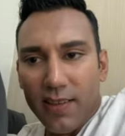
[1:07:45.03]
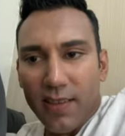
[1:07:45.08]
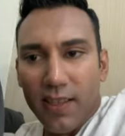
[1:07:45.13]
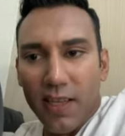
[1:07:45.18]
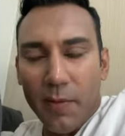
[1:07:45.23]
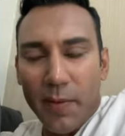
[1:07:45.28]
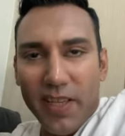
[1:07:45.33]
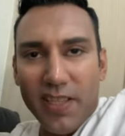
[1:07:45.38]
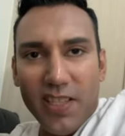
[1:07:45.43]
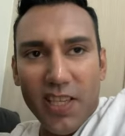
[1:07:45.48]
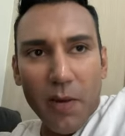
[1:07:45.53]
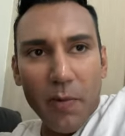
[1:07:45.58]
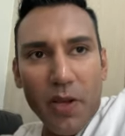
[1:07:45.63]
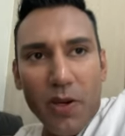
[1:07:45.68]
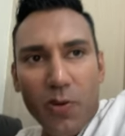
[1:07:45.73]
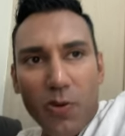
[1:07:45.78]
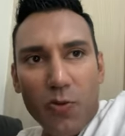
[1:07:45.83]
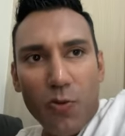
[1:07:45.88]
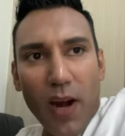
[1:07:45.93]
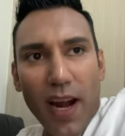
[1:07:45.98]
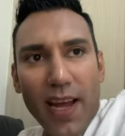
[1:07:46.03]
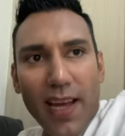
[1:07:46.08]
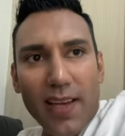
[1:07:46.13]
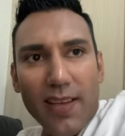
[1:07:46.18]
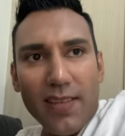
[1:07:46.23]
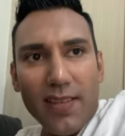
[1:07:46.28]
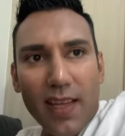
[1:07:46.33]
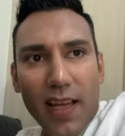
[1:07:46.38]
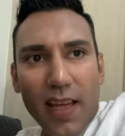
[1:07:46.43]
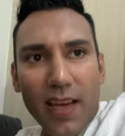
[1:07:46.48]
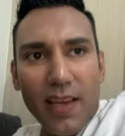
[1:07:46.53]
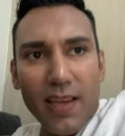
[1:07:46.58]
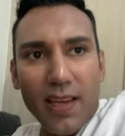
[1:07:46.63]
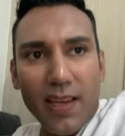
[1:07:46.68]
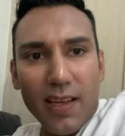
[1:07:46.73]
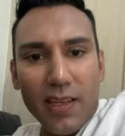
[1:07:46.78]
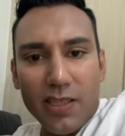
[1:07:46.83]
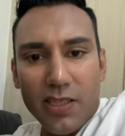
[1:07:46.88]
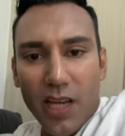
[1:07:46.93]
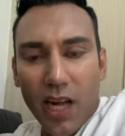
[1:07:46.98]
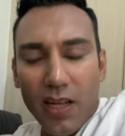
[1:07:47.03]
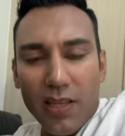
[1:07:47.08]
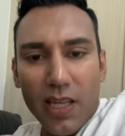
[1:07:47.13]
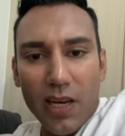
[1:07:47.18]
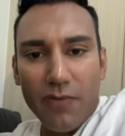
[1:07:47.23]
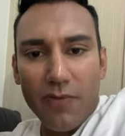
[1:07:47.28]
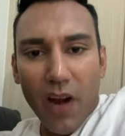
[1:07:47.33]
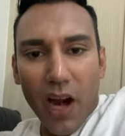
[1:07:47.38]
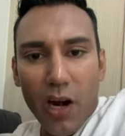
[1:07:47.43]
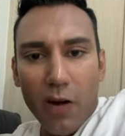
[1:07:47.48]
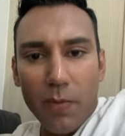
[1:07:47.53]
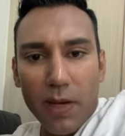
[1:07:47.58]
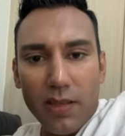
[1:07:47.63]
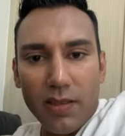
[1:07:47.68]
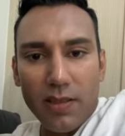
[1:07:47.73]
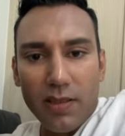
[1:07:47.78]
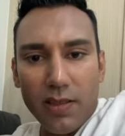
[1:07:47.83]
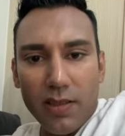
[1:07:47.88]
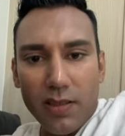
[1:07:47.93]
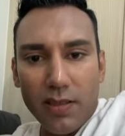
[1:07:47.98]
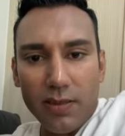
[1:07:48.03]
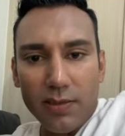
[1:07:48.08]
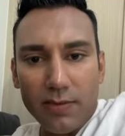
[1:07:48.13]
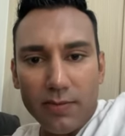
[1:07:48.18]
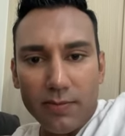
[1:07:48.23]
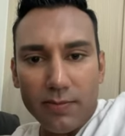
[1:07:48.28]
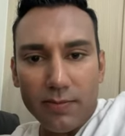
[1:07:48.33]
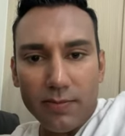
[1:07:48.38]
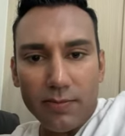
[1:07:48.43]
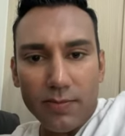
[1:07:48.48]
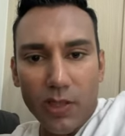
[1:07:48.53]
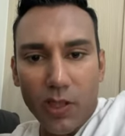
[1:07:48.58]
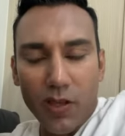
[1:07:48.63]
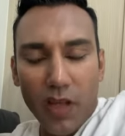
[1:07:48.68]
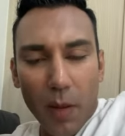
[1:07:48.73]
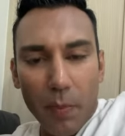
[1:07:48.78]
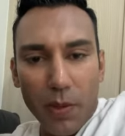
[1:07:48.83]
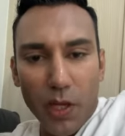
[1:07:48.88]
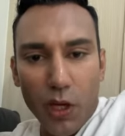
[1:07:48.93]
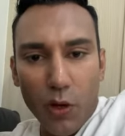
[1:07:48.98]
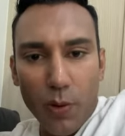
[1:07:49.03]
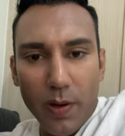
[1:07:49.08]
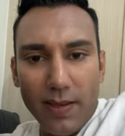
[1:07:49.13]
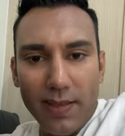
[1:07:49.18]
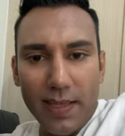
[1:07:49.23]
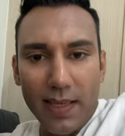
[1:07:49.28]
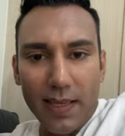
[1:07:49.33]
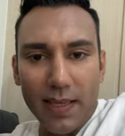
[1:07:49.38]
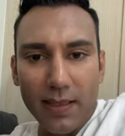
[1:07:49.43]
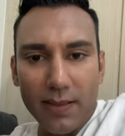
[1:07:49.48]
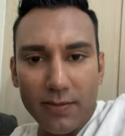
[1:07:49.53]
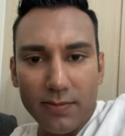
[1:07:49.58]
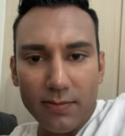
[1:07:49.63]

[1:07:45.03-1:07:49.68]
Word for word: I mean, someone who's raised in a sheltered environment, got a purity,